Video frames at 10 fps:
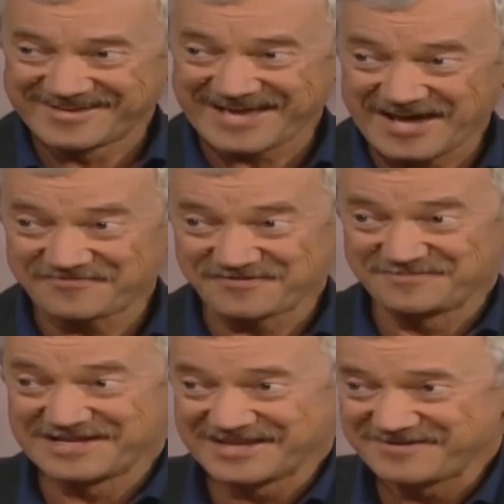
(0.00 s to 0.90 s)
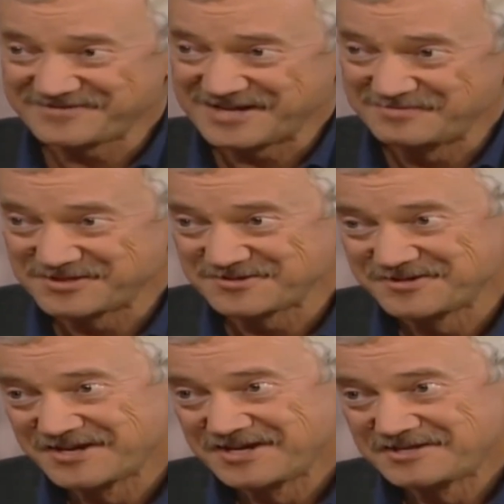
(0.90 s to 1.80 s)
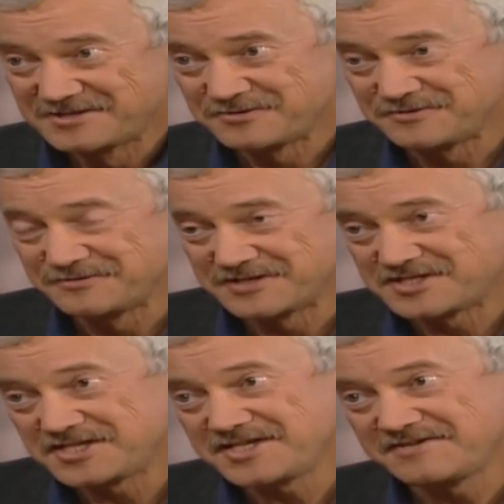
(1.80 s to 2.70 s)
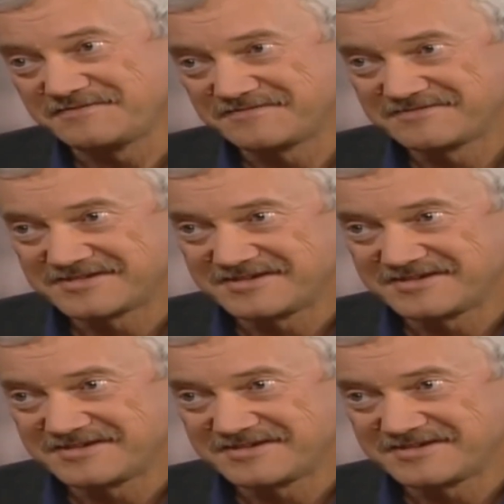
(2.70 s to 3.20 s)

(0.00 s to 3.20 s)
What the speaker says: half of my lifetime to achieve. See?